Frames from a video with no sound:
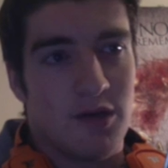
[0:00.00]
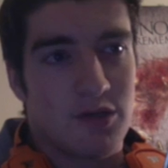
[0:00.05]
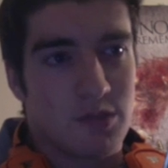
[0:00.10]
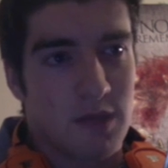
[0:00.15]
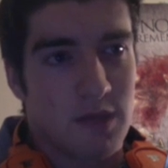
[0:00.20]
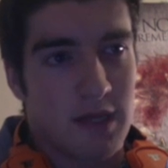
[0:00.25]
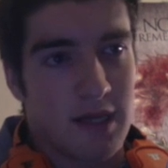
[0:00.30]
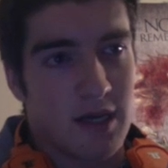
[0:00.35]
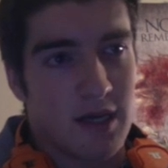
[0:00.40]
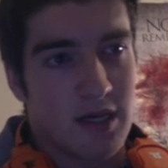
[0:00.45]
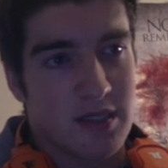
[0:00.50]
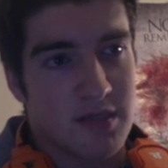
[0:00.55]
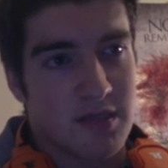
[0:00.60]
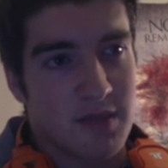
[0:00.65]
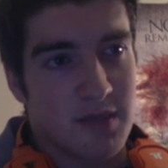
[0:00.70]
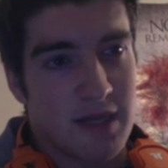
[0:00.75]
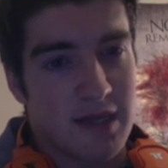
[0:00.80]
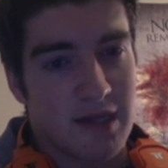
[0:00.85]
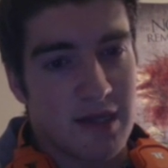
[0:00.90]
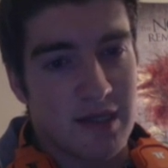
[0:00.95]
really
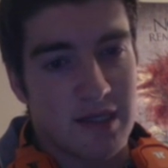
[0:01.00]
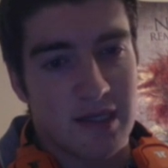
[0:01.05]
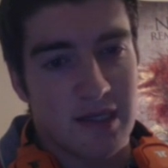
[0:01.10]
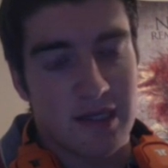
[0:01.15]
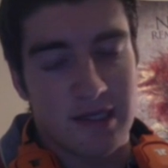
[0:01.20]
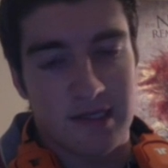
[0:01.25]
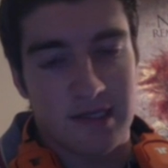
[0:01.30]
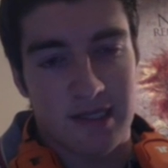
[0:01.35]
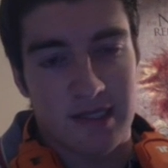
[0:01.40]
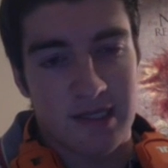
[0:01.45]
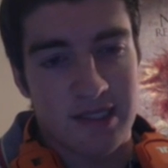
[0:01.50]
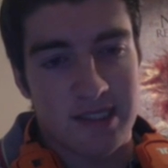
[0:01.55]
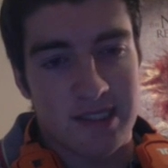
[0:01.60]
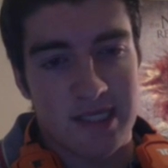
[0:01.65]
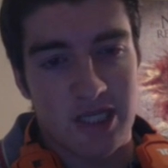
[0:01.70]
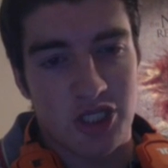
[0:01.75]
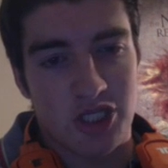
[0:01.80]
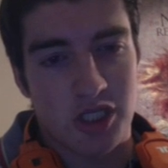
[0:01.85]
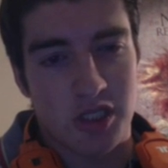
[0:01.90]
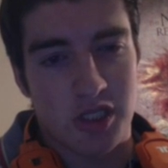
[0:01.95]
awesome. And the, the, the
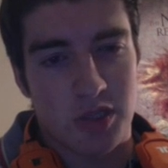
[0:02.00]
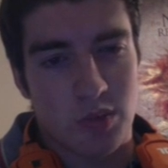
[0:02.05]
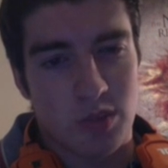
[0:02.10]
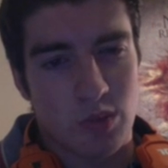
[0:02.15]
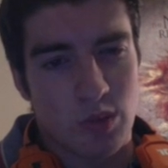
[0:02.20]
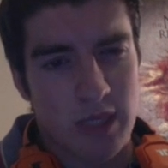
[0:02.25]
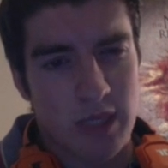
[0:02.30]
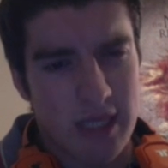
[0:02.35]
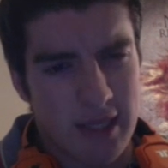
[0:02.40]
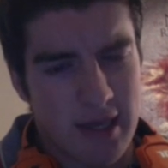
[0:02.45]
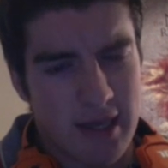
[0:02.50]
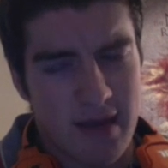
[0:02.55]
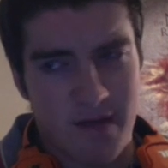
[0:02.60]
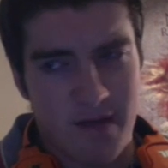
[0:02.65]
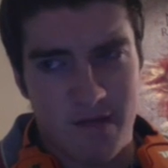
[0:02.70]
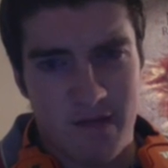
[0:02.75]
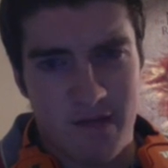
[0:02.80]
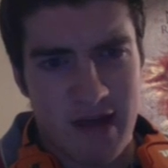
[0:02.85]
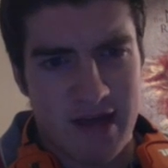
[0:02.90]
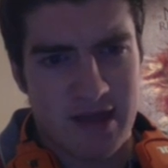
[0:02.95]
decisions really
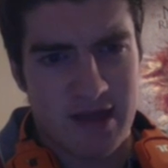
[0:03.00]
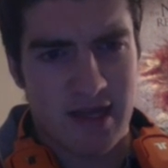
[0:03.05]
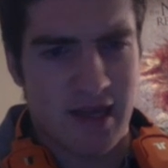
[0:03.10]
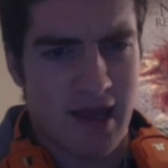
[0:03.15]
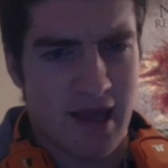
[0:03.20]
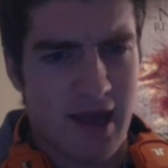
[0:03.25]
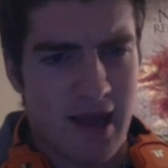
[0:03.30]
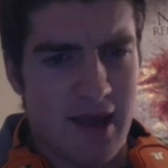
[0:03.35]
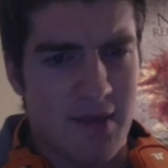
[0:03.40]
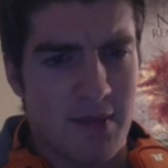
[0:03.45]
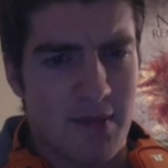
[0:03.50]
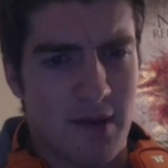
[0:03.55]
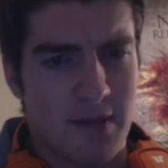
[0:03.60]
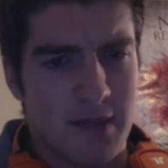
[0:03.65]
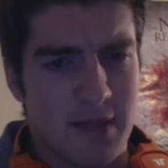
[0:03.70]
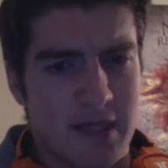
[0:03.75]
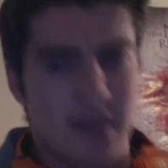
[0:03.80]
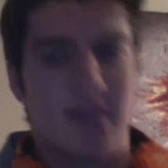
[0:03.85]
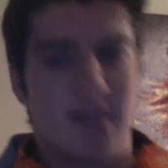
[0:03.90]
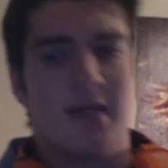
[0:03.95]
affect the game. I
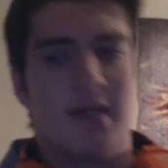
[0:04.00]
mean,